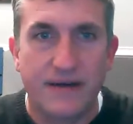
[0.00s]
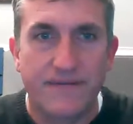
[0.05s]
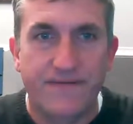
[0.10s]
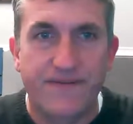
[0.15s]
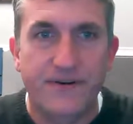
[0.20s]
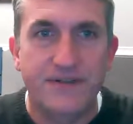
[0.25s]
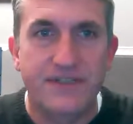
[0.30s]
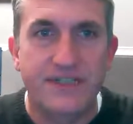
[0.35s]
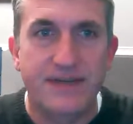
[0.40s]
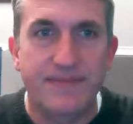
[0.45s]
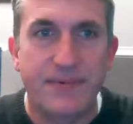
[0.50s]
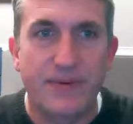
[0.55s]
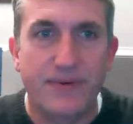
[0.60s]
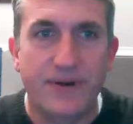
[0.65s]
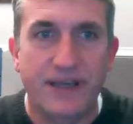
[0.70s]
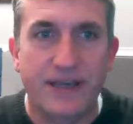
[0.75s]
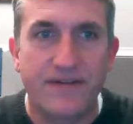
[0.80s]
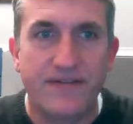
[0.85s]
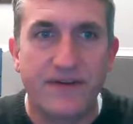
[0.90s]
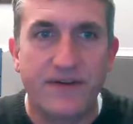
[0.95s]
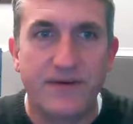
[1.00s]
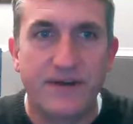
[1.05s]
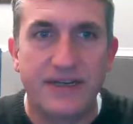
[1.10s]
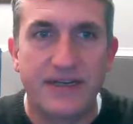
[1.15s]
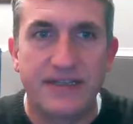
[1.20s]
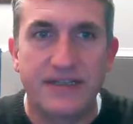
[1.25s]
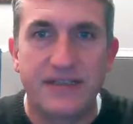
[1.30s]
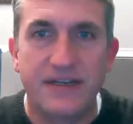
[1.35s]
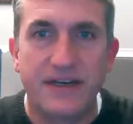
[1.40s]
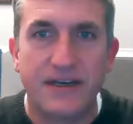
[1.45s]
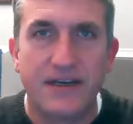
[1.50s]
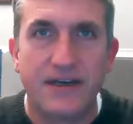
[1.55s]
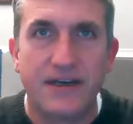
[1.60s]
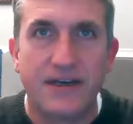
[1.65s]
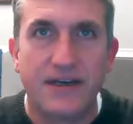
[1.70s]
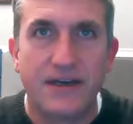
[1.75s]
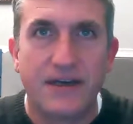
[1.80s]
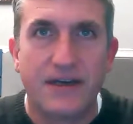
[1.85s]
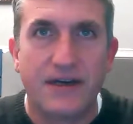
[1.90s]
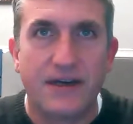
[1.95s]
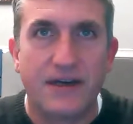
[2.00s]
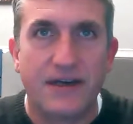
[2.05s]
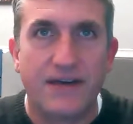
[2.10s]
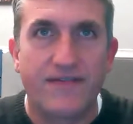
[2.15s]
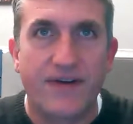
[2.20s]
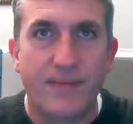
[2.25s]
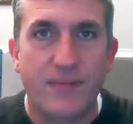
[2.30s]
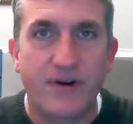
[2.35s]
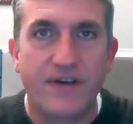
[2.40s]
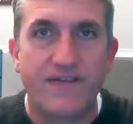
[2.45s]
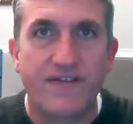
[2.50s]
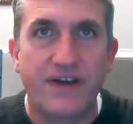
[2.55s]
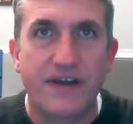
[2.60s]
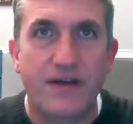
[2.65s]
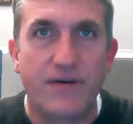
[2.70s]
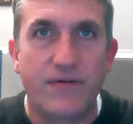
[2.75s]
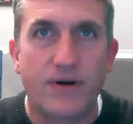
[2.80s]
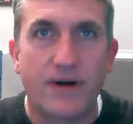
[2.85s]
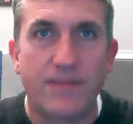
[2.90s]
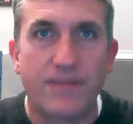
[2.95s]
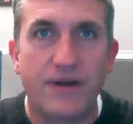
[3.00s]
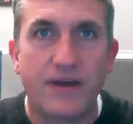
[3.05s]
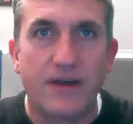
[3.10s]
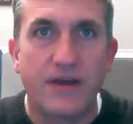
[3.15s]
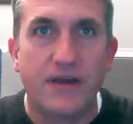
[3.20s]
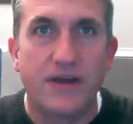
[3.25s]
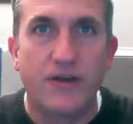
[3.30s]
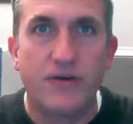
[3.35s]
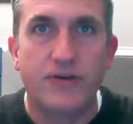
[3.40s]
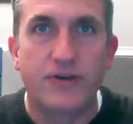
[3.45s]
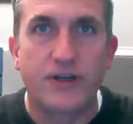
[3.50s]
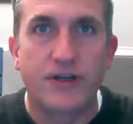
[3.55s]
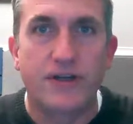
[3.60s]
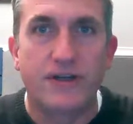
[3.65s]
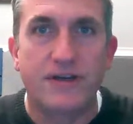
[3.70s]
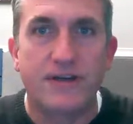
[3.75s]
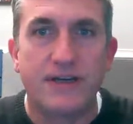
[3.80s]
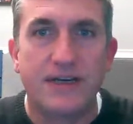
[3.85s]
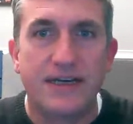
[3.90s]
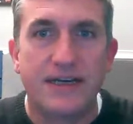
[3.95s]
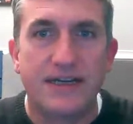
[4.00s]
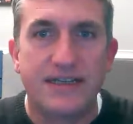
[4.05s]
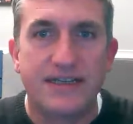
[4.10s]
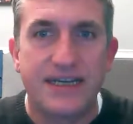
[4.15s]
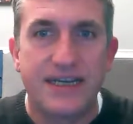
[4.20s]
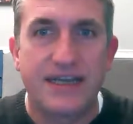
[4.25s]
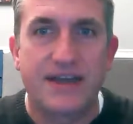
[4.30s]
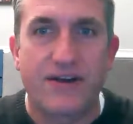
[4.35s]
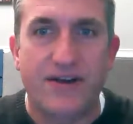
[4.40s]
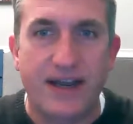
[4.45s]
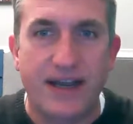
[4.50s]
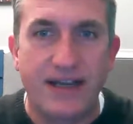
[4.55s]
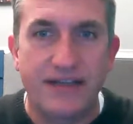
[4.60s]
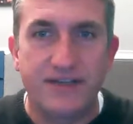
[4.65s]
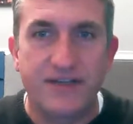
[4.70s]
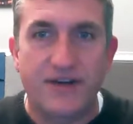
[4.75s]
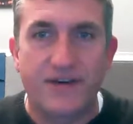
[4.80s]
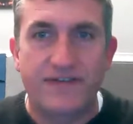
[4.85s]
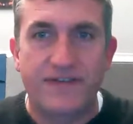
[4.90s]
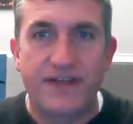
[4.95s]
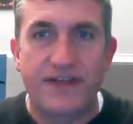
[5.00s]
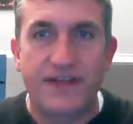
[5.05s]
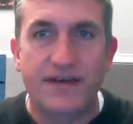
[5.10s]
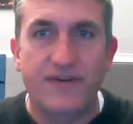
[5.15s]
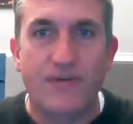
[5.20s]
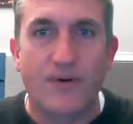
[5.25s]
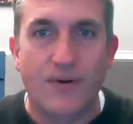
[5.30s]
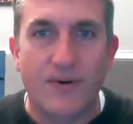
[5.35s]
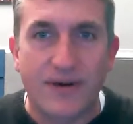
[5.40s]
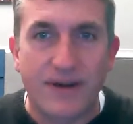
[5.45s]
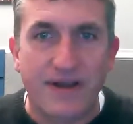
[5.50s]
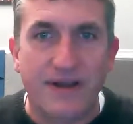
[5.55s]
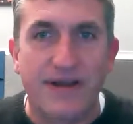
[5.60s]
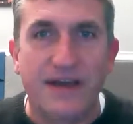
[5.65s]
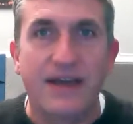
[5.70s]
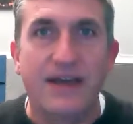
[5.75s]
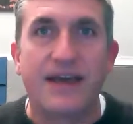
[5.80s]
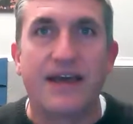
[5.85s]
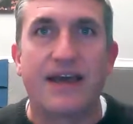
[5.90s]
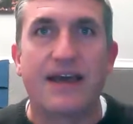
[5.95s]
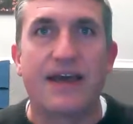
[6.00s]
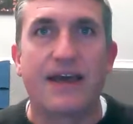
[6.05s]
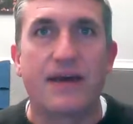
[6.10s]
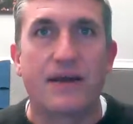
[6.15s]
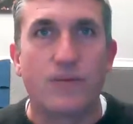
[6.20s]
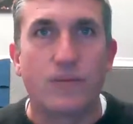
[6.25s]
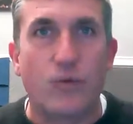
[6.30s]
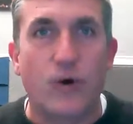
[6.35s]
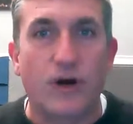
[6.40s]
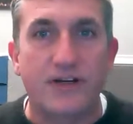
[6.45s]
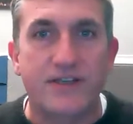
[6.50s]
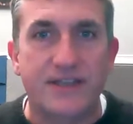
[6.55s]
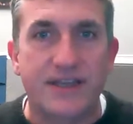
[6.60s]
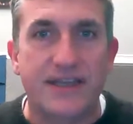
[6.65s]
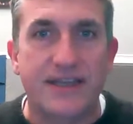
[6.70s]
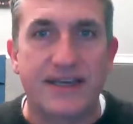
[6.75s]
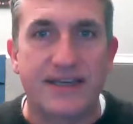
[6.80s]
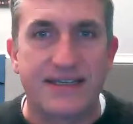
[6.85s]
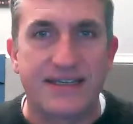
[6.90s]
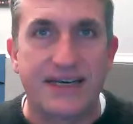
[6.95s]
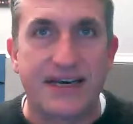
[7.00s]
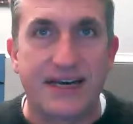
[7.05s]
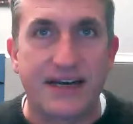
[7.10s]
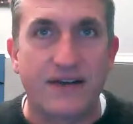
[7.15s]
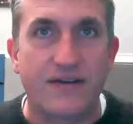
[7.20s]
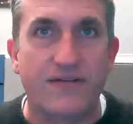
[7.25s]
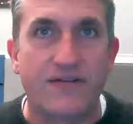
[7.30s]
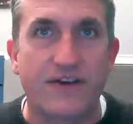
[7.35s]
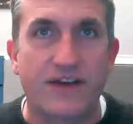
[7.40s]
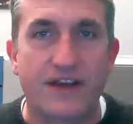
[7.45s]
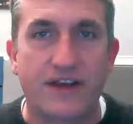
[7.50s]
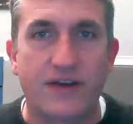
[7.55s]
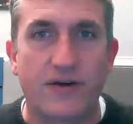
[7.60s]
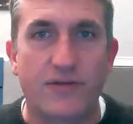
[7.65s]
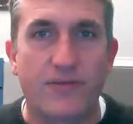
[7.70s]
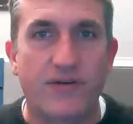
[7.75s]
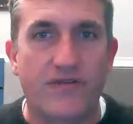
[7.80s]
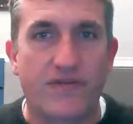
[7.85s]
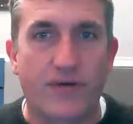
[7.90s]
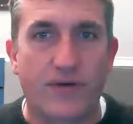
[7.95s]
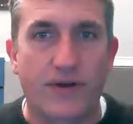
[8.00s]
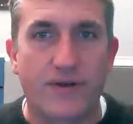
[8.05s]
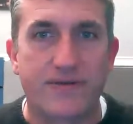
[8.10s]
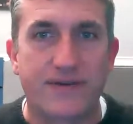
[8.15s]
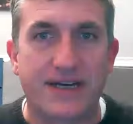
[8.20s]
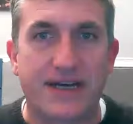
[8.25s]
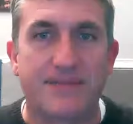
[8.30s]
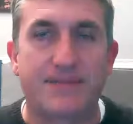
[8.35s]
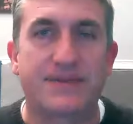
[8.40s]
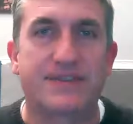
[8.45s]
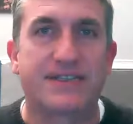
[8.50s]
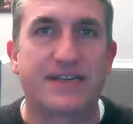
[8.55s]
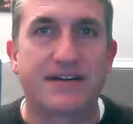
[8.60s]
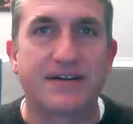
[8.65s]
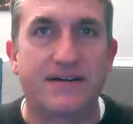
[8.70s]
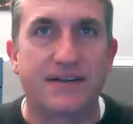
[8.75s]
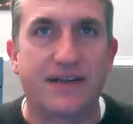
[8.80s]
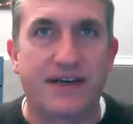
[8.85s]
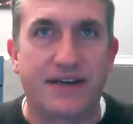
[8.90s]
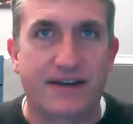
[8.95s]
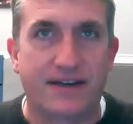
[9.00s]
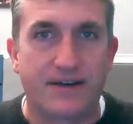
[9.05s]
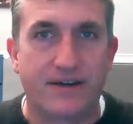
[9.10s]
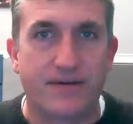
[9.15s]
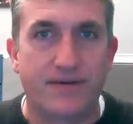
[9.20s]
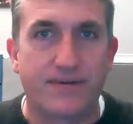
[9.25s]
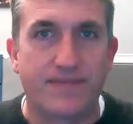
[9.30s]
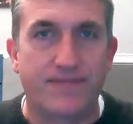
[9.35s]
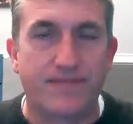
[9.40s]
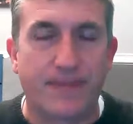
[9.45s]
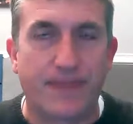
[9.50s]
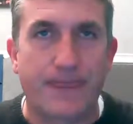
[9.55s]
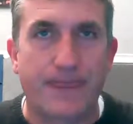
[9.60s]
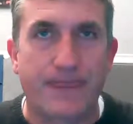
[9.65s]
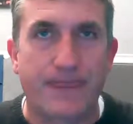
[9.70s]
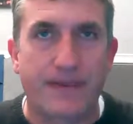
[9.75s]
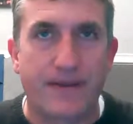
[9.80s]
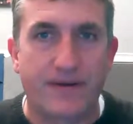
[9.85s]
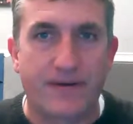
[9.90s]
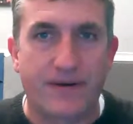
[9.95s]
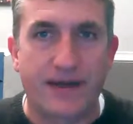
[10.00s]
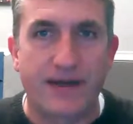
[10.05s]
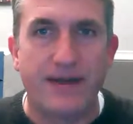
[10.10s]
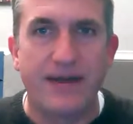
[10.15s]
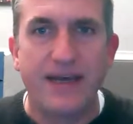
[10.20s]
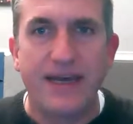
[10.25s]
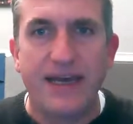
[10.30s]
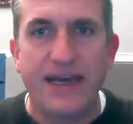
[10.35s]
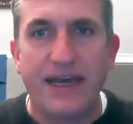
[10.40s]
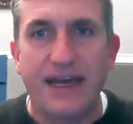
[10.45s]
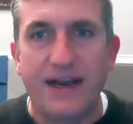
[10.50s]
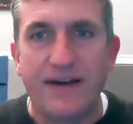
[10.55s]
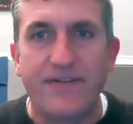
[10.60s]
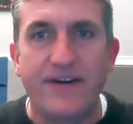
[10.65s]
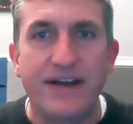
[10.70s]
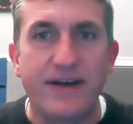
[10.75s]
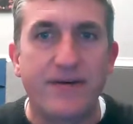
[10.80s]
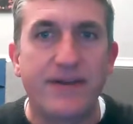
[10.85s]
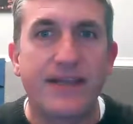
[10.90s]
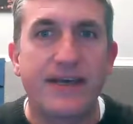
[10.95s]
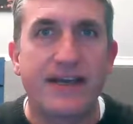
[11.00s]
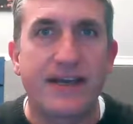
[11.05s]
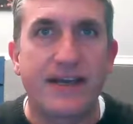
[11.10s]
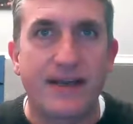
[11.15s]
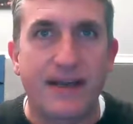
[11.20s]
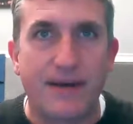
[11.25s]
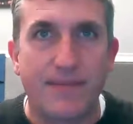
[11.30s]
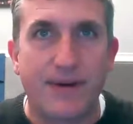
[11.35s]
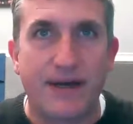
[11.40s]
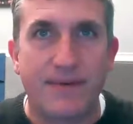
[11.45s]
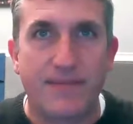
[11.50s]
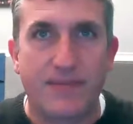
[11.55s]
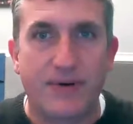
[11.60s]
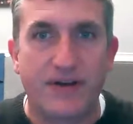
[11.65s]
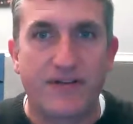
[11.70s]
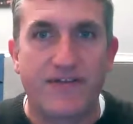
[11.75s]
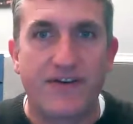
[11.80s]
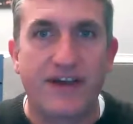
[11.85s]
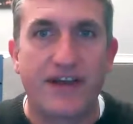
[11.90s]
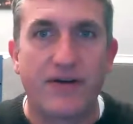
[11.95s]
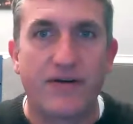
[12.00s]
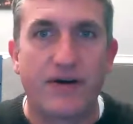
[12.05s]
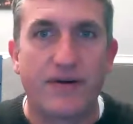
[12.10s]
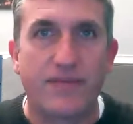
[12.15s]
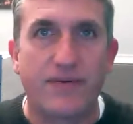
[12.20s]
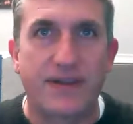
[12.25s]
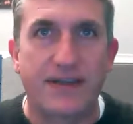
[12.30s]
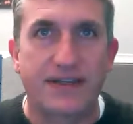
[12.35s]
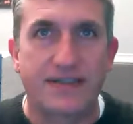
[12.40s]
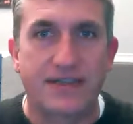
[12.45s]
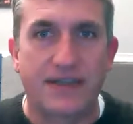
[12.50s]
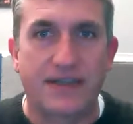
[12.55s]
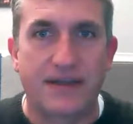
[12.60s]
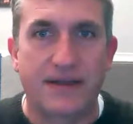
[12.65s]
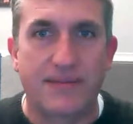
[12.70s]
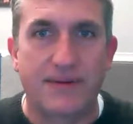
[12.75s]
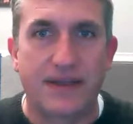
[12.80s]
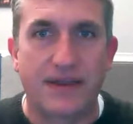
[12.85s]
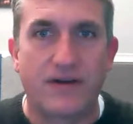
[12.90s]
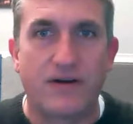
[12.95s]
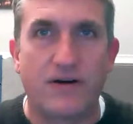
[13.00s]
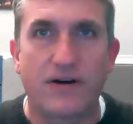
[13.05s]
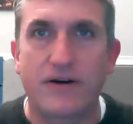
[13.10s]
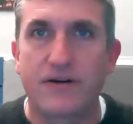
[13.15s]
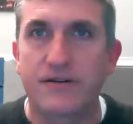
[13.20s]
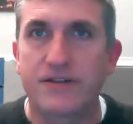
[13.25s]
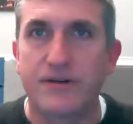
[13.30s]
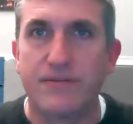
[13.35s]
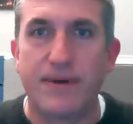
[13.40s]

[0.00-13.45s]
first tip I want to give you is if I put a video up, you should take your hands off the keyboard and watch the entire video before you type a single line of code. Okay. Every now and then I might put a video up, but that's a little bit longer. So